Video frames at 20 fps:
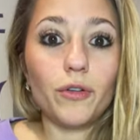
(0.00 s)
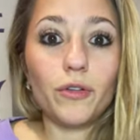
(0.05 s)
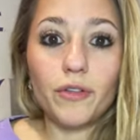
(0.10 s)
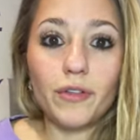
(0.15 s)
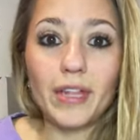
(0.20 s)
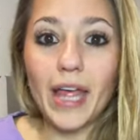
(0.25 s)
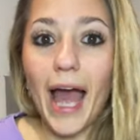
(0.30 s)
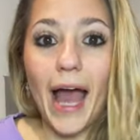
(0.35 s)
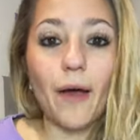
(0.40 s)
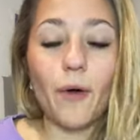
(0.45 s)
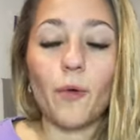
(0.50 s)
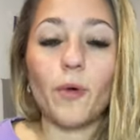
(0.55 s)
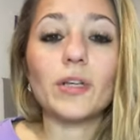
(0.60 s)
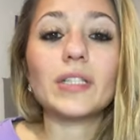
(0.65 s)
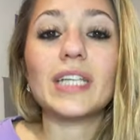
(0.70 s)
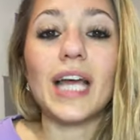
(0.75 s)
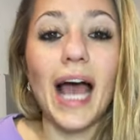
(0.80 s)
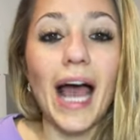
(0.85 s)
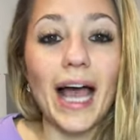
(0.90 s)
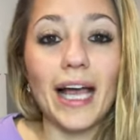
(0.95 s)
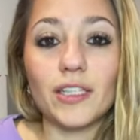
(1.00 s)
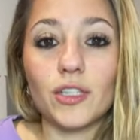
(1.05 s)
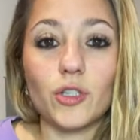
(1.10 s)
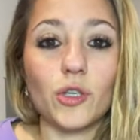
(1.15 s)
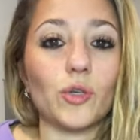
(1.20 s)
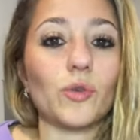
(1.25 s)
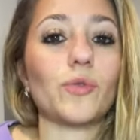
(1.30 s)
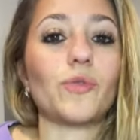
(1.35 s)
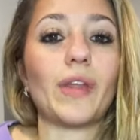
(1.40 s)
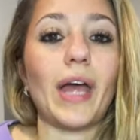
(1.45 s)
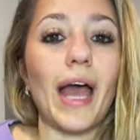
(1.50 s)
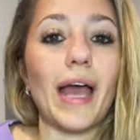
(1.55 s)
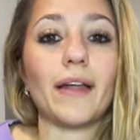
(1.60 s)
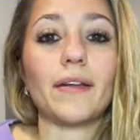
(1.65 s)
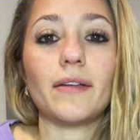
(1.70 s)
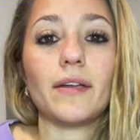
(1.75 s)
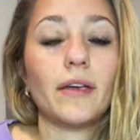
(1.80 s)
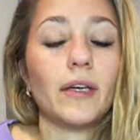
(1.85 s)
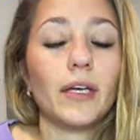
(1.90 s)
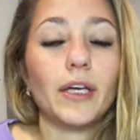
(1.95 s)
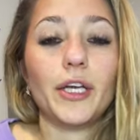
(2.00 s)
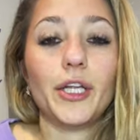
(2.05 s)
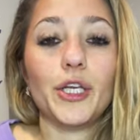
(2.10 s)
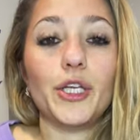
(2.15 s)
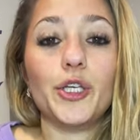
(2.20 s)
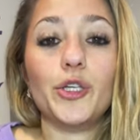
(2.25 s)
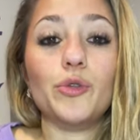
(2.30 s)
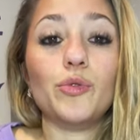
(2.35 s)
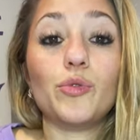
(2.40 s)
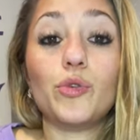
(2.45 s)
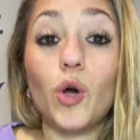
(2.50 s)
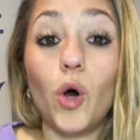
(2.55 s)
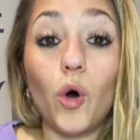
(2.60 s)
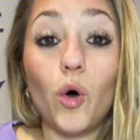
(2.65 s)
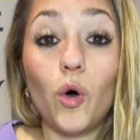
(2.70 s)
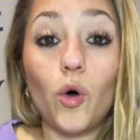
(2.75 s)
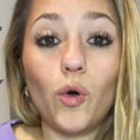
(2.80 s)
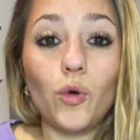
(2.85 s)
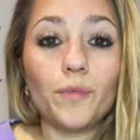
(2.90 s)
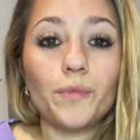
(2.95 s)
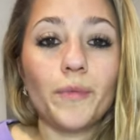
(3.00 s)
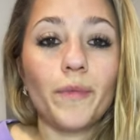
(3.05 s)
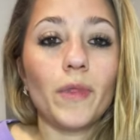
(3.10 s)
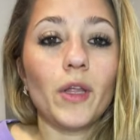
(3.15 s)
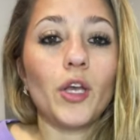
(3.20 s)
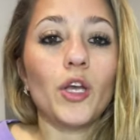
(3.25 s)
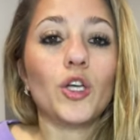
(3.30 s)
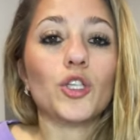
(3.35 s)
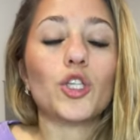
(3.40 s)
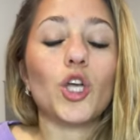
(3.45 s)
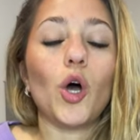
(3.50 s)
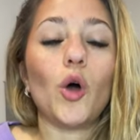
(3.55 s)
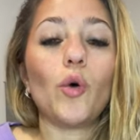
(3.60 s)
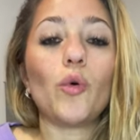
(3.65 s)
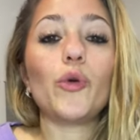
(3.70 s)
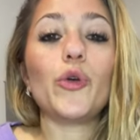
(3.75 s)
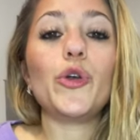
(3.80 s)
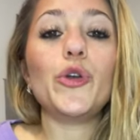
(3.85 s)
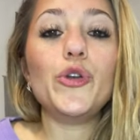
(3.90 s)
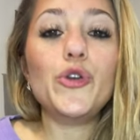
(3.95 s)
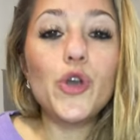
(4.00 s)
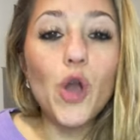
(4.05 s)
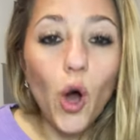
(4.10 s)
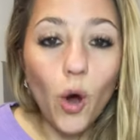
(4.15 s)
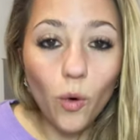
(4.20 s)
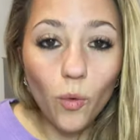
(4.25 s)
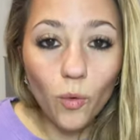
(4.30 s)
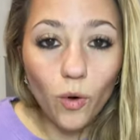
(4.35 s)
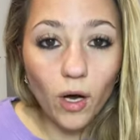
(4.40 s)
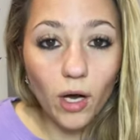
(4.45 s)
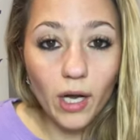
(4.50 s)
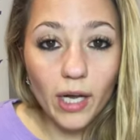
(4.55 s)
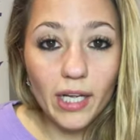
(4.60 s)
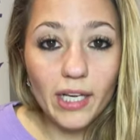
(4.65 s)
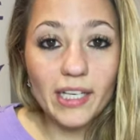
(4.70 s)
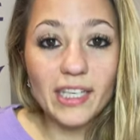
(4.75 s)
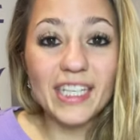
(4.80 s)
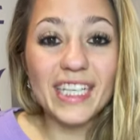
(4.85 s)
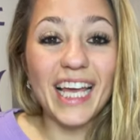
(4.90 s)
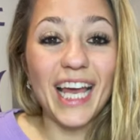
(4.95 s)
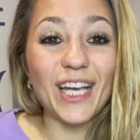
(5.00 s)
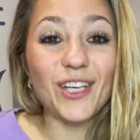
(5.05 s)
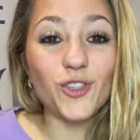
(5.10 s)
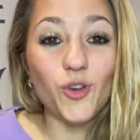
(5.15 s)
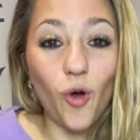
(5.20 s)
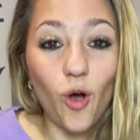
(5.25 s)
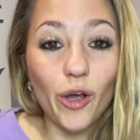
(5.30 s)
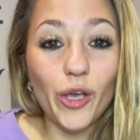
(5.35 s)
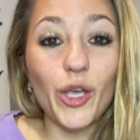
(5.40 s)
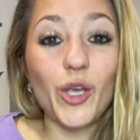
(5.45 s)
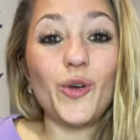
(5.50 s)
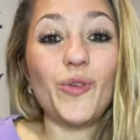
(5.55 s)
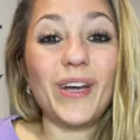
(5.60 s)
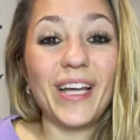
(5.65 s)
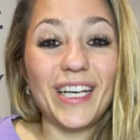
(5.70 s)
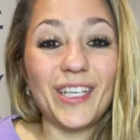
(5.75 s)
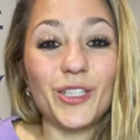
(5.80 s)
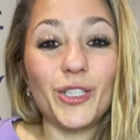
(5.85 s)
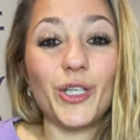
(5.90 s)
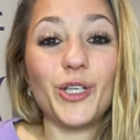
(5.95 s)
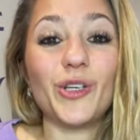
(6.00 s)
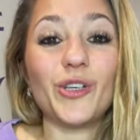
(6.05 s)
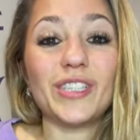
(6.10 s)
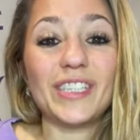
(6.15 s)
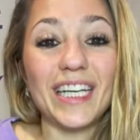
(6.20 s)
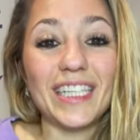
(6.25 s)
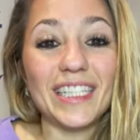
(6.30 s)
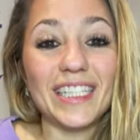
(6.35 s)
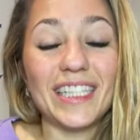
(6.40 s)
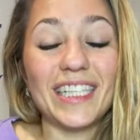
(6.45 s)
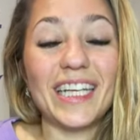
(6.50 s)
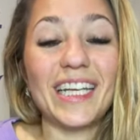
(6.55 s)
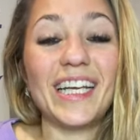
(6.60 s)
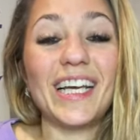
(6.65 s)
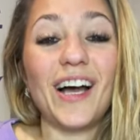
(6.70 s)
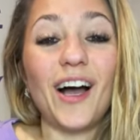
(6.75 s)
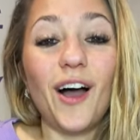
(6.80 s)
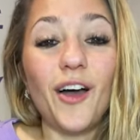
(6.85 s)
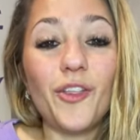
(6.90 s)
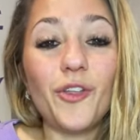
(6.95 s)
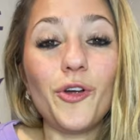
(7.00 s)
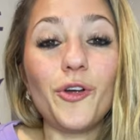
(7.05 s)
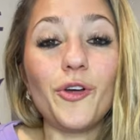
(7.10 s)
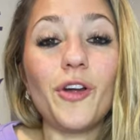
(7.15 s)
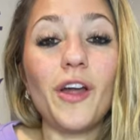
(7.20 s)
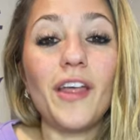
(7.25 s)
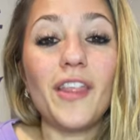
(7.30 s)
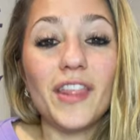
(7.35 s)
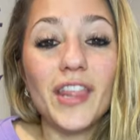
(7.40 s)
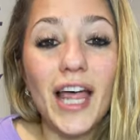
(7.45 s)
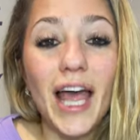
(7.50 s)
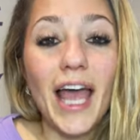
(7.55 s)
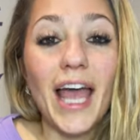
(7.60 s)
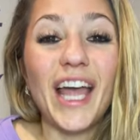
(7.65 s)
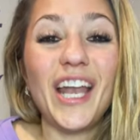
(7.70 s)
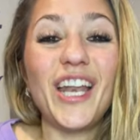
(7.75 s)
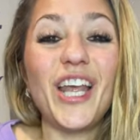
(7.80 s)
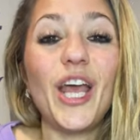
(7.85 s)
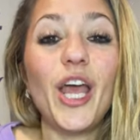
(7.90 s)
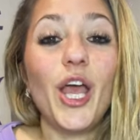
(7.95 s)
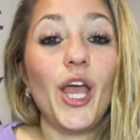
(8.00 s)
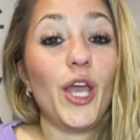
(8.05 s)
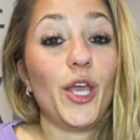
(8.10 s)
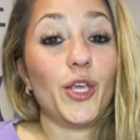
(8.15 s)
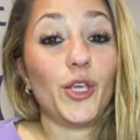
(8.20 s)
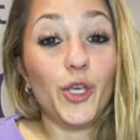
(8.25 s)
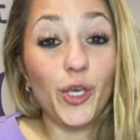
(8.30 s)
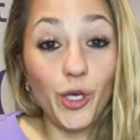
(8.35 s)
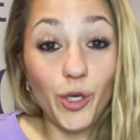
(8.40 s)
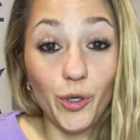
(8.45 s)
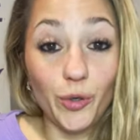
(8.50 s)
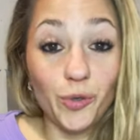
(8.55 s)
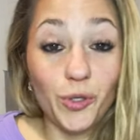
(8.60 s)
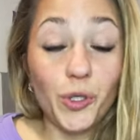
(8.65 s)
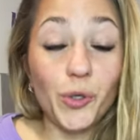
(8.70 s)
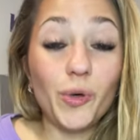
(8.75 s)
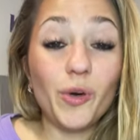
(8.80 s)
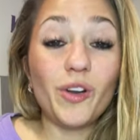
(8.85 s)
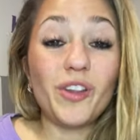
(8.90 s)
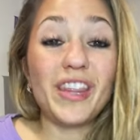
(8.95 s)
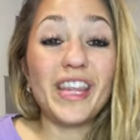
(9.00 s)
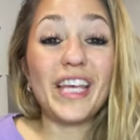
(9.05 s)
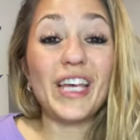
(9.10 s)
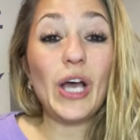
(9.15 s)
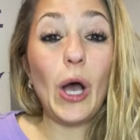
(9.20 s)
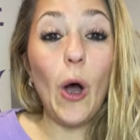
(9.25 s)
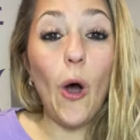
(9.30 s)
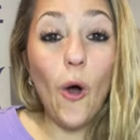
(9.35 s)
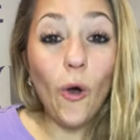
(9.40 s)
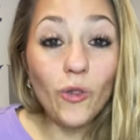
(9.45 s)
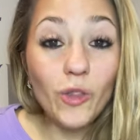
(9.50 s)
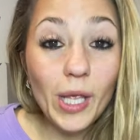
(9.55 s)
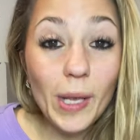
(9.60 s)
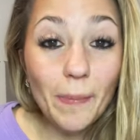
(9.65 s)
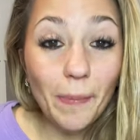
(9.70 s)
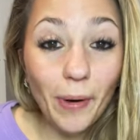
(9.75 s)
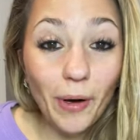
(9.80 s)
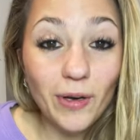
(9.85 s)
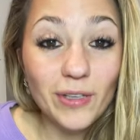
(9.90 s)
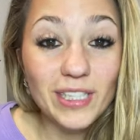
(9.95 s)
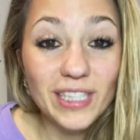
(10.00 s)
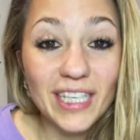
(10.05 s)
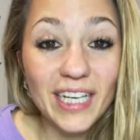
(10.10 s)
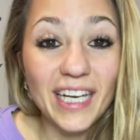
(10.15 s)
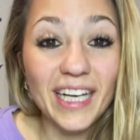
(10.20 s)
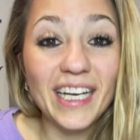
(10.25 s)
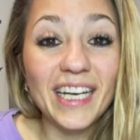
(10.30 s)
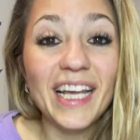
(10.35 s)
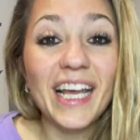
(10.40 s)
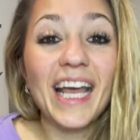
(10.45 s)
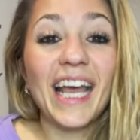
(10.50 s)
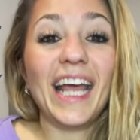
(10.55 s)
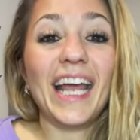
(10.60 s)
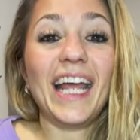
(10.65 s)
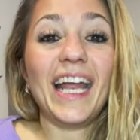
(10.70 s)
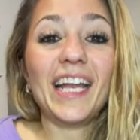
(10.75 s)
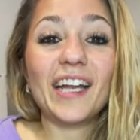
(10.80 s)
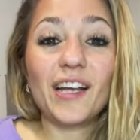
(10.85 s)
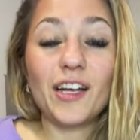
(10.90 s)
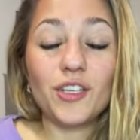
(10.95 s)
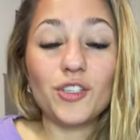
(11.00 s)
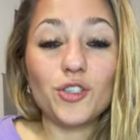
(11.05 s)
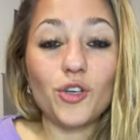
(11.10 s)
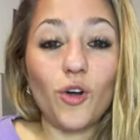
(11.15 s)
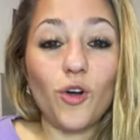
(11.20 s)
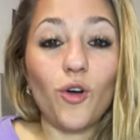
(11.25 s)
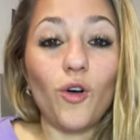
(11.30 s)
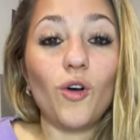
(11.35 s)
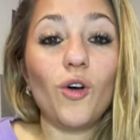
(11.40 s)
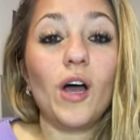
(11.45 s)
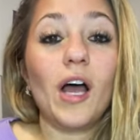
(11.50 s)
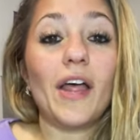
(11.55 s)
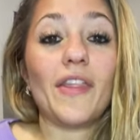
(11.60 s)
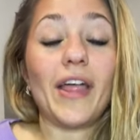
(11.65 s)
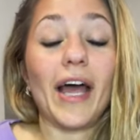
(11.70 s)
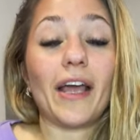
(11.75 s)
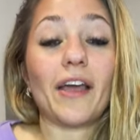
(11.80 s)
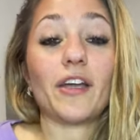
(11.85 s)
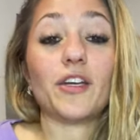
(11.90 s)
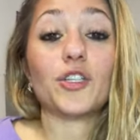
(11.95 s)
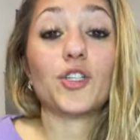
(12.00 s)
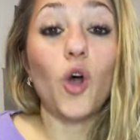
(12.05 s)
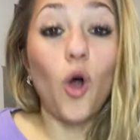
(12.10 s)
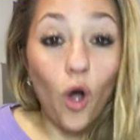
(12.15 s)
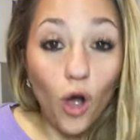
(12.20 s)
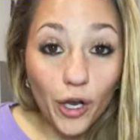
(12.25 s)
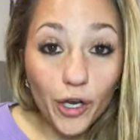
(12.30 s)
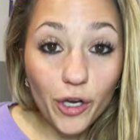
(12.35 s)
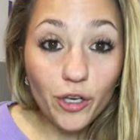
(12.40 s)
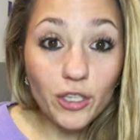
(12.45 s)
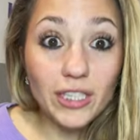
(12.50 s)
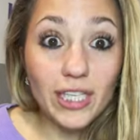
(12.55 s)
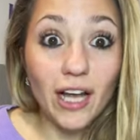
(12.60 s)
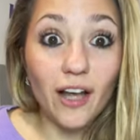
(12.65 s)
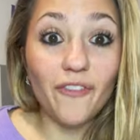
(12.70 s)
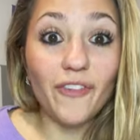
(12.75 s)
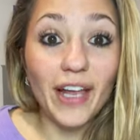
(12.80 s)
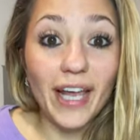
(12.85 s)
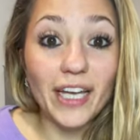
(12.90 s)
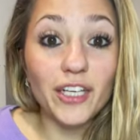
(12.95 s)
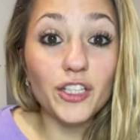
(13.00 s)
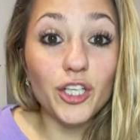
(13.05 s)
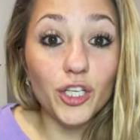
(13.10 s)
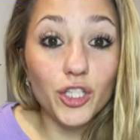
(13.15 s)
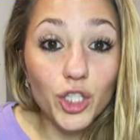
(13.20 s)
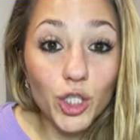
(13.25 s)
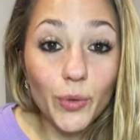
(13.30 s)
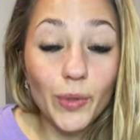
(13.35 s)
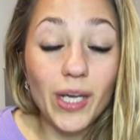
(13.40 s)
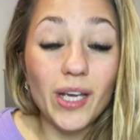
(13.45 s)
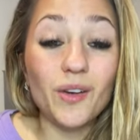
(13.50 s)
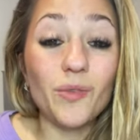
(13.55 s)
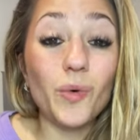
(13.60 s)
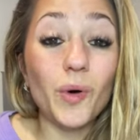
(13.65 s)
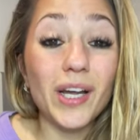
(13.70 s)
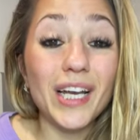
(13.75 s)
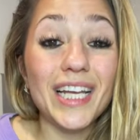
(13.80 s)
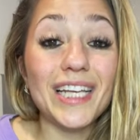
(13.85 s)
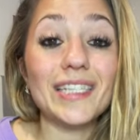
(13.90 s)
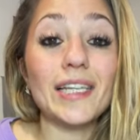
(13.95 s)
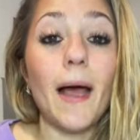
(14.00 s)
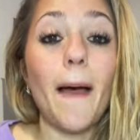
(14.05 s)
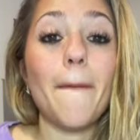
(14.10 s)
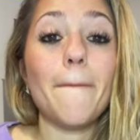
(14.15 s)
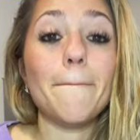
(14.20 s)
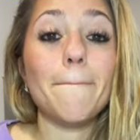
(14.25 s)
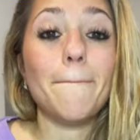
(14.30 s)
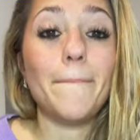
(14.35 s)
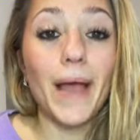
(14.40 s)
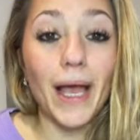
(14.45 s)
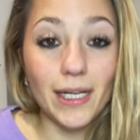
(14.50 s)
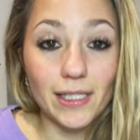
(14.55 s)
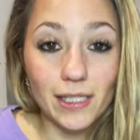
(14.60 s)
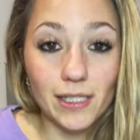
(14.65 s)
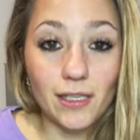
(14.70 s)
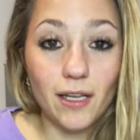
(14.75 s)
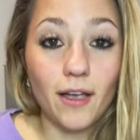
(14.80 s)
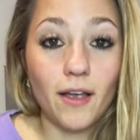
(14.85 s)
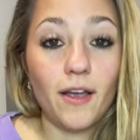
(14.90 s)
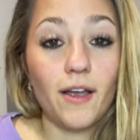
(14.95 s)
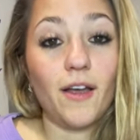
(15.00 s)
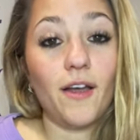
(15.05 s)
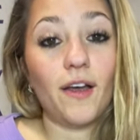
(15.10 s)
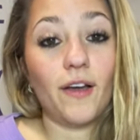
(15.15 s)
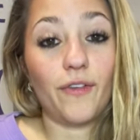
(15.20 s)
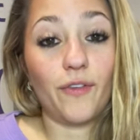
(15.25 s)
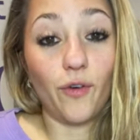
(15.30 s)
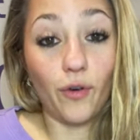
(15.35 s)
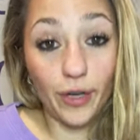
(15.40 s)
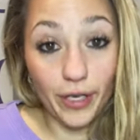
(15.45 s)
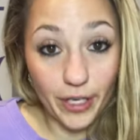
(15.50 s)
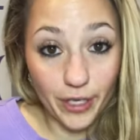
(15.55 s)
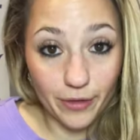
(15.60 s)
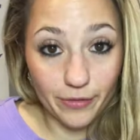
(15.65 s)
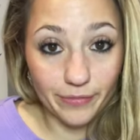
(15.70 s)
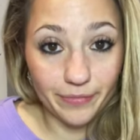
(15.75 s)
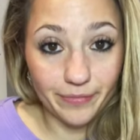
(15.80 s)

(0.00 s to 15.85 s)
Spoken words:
that task or that new goal. So no one can talk you into your destiny other than you. You are the only person in control that can talk yourself into doing what is best for you.